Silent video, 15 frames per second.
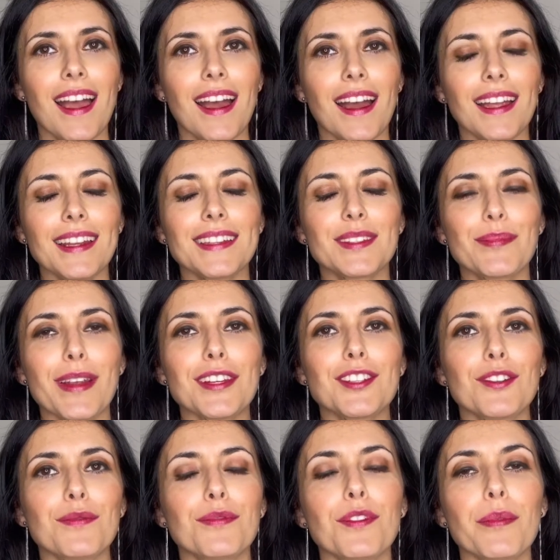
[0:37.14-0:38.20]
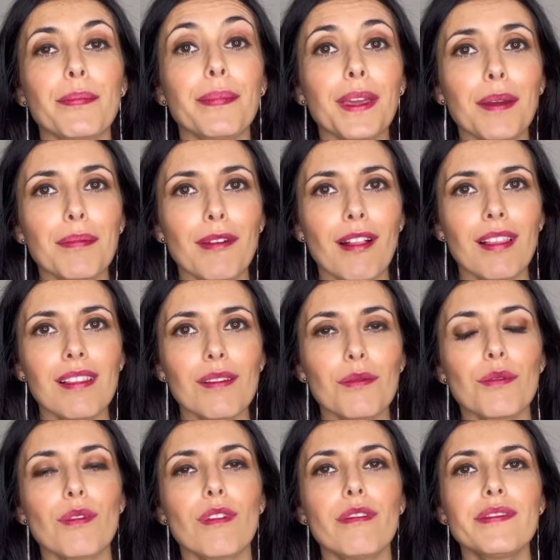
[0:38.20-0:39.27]
An expression for people
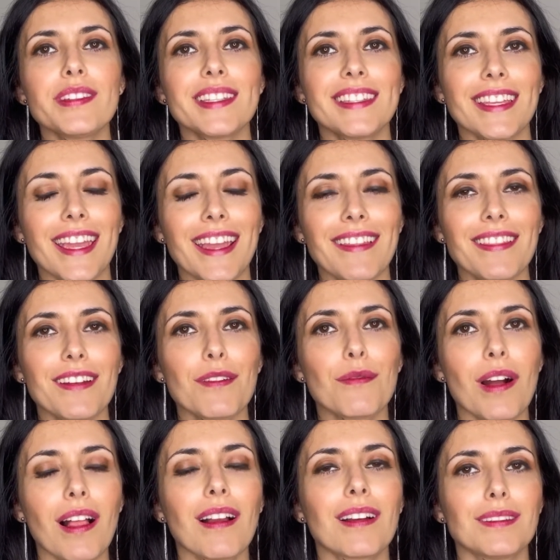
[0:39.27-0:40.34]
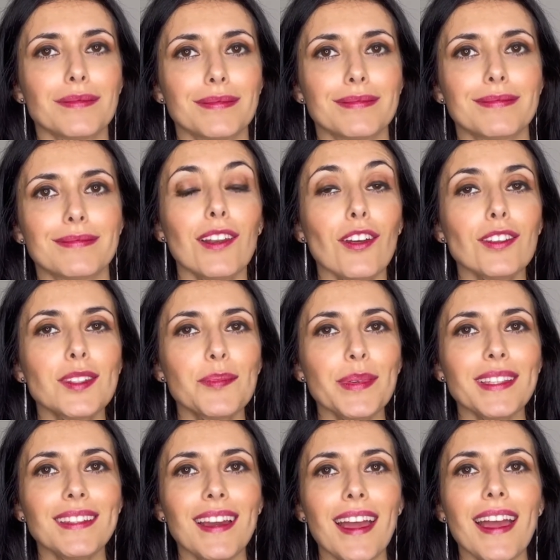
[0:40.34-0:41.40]
who overstay their welcome.
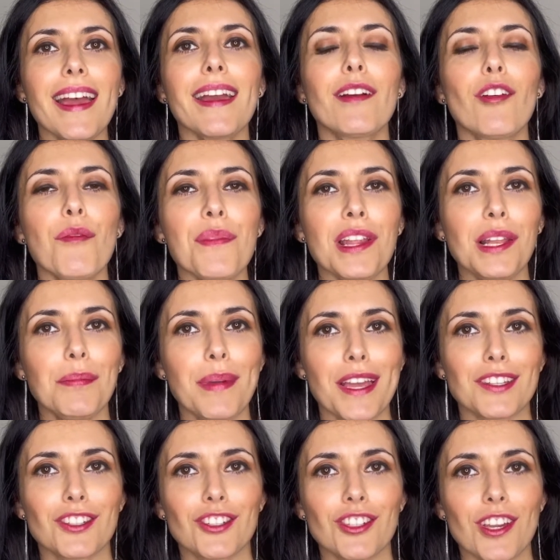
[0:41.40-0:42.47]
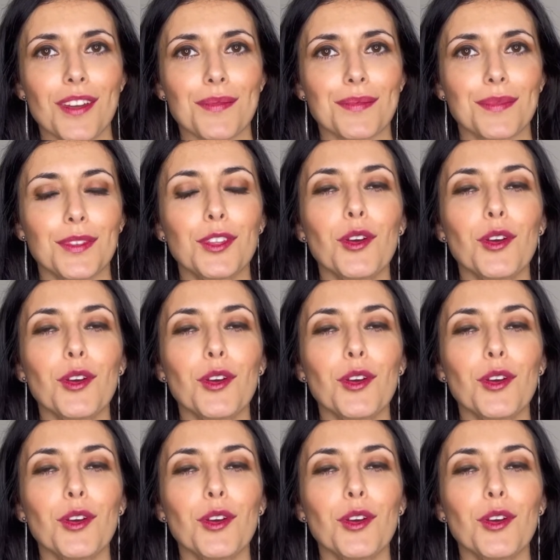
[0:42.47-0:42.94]
L'ospite è come il pesce.